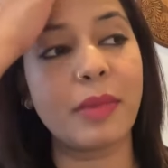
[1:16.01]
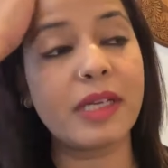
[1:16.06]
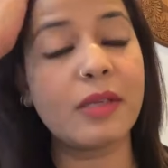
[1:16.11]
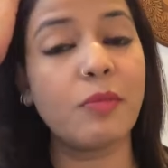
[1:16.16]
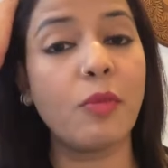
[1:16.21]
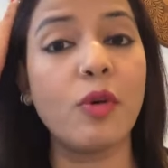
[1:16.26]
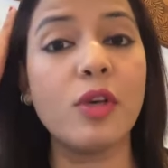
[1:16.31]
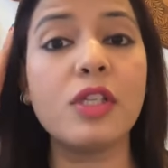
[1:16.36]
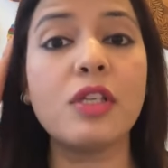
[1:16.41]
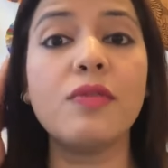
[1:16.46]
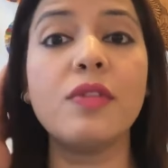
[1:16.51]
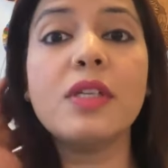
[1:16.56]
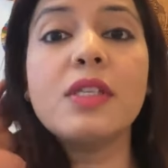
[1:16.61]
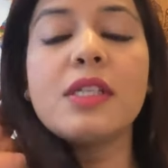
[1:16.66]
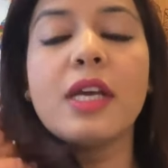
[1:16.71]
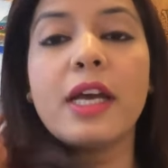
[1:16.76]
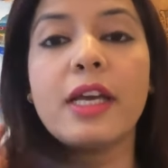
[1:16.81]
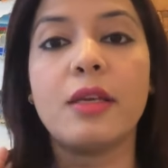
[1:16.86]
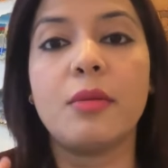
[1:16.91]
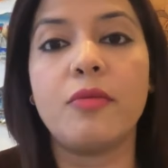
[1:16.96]
But most of the
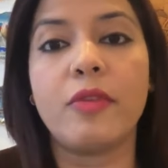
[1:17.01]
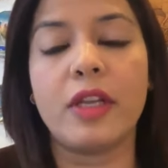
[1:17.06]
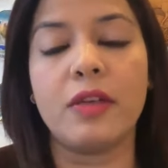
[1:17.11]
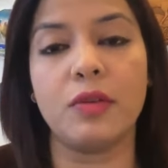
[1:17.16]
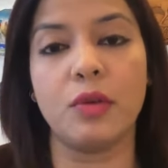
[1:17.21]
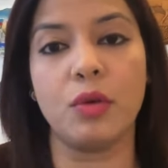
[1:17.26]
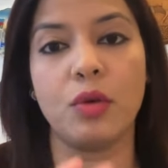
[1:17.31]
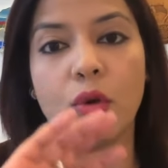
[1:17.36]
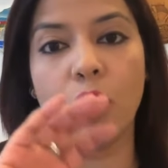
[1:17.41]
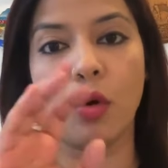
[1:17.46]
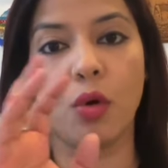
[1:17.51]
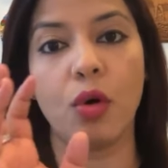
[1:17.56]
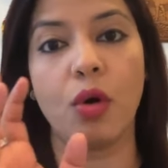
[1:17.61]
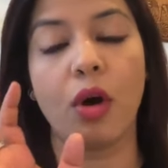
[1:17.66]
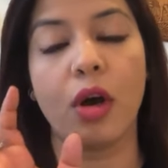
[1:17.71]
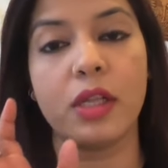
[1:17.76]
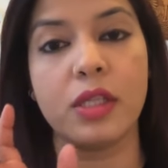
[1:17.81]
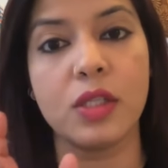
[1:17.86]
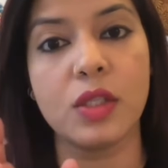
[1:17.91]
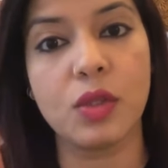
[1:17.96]
time when you go
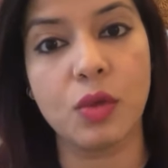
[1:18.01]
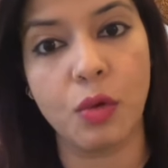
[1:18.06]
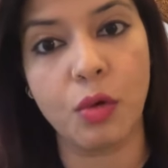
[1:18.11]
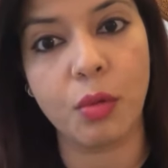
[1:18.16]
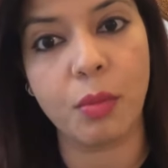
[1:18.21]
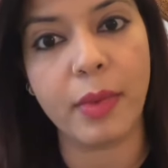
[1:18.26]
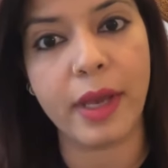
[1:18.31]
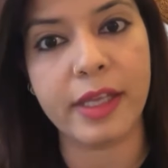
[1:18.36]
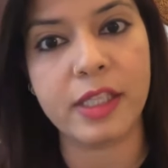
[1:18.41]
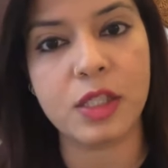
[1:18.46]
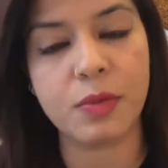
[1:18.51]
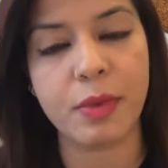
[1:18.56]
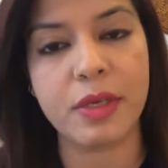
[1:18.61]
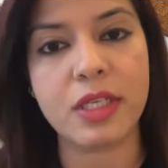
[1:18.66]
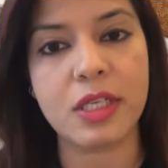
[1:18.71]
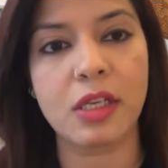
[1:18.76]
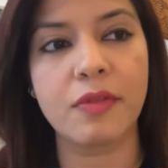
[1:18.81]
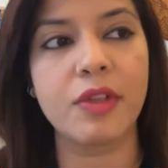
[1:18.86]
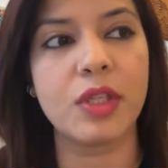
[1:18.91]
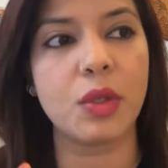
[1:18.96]
on Zoom, and
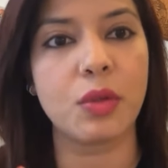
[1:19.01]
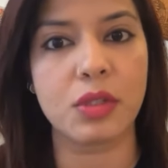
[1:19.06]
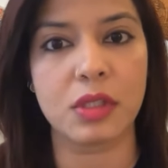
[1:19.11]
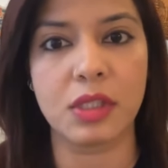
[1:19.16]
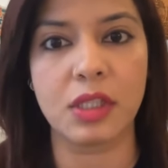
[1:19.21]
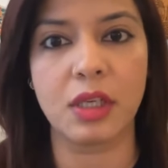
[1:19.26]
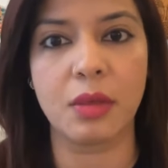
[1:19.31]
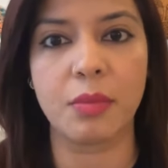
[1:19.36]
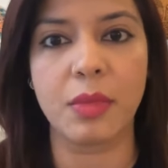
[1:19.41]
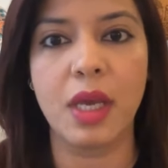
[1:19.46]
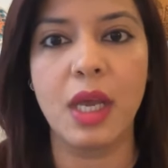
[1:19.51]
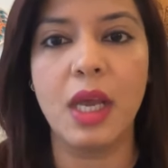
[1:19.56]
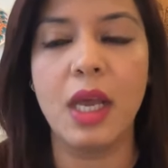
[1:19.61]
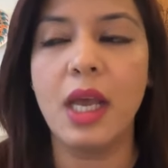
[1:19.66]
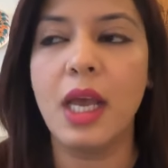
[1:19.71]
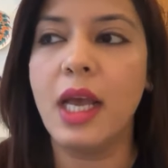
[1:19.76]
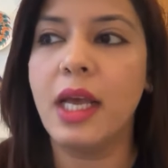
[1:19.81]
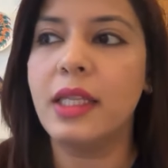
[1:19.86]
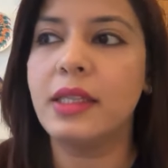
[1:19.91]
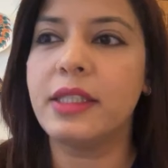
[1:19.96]
especially with your team,
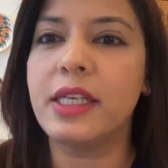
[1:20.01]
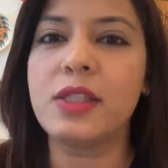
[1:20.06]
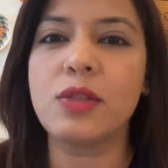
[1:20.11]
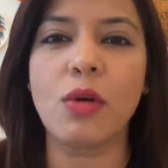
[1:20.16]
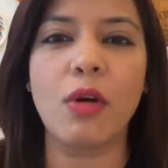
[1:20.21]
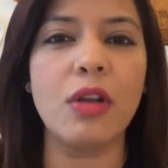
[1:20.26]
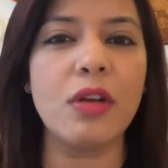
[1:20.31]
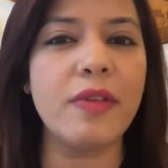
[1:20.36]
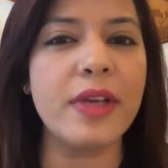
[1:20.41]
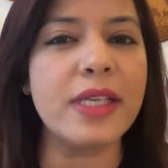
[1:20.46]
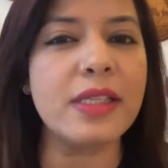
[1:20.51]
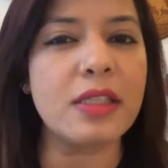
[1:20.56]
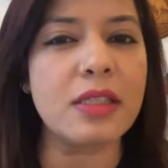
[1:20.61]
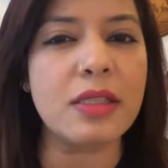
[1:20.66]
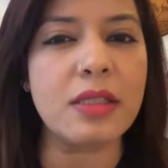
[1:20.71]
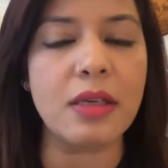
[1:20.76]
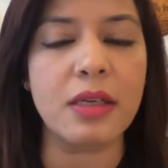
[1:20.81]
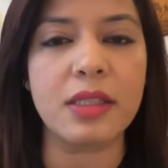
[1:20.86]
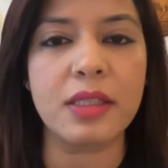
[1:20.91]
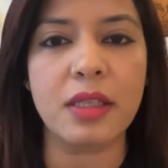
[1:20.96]
there's always a
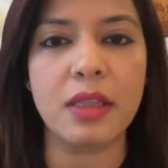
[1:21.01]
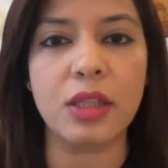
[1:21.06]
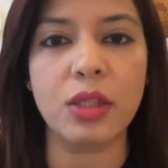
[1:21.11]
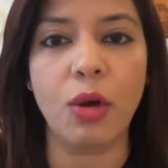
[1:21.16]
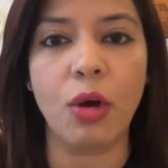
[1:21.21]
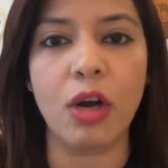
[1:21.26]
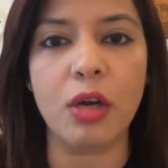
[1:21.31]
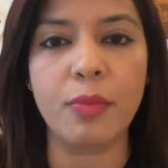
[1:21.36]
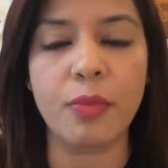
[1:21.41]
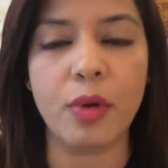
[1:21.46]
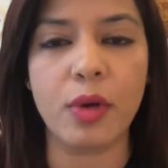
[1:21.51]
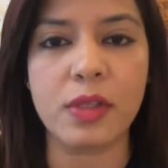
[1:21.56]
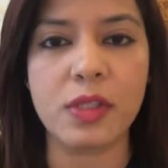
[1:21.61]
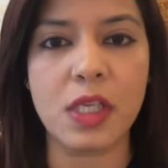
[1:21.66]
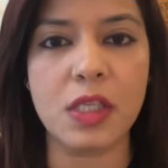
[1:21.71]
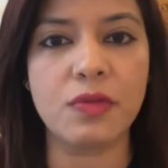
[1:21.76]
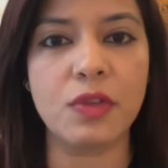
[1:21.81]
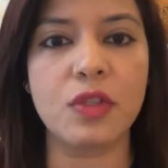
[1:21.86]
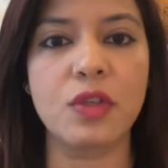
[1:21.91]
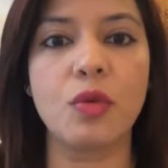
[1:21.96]
certain thought
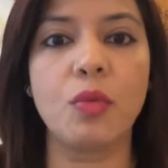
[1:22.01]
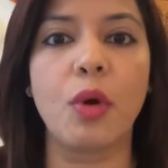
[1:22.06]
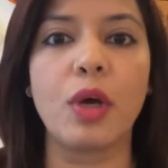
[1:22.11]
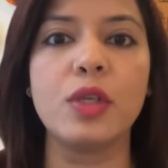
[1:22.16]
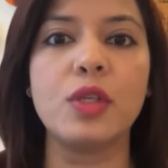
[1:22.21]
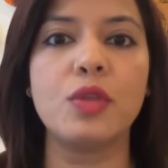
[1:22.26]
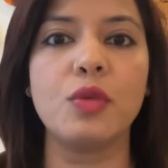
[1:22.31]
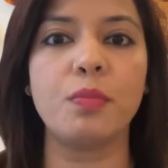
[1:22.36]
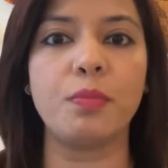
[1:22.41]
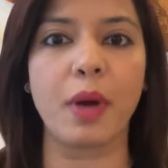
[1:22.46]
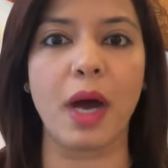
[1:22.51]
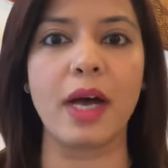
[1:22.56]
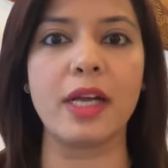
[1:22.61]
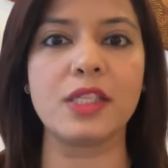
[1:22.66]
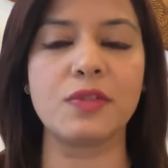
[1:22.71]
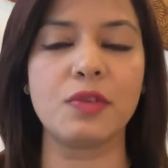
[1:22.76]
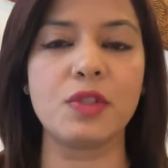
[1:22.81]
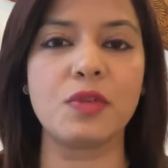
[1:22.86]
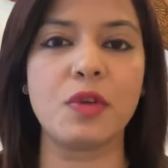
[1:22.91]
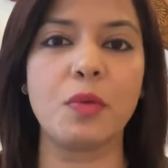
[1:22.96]
process which you want to
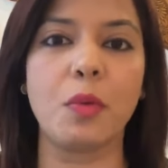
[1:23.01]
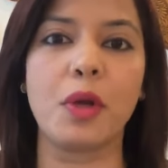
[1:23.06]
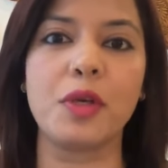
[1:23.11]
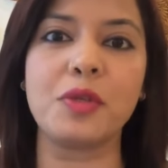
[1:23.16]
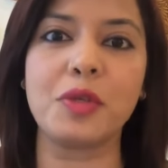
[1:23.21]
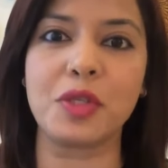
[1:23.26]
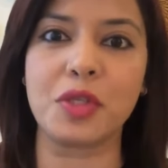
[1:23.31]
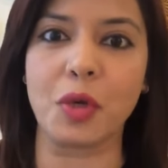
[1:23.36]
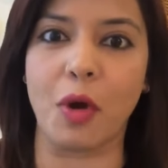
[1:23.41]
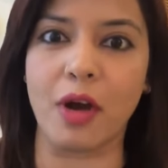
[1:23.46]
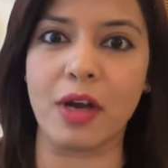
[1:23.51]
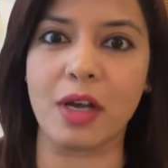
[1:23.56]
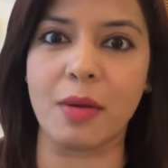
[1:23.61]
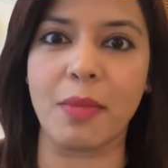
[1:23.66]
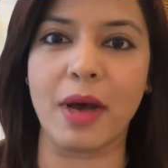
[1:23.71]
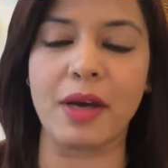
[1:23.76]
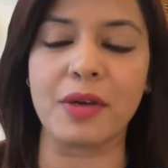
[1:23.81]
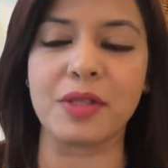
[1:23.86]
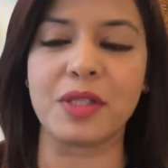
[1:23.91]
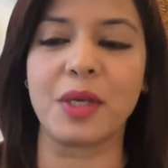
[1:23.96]
pass, which we want to talk
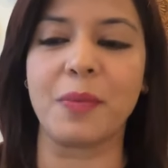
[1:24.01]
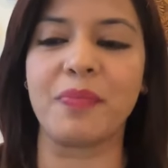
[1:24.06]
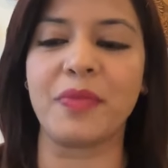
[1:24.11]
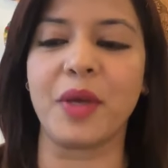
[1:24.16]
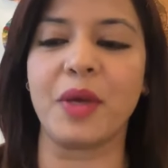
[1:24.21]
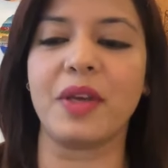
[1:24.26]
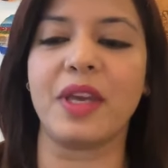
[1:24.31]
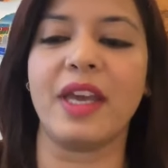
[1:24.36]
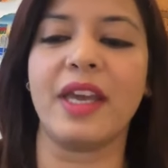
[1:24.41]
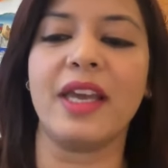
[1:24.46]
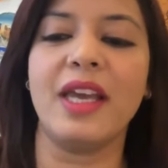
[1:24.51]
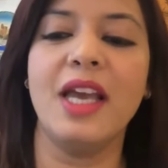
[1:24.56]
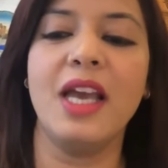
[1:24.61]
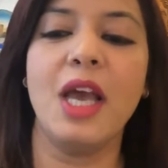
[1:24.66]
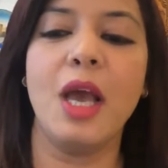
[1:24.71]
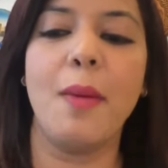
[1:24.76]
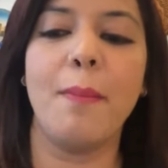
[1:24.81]
about. Okay.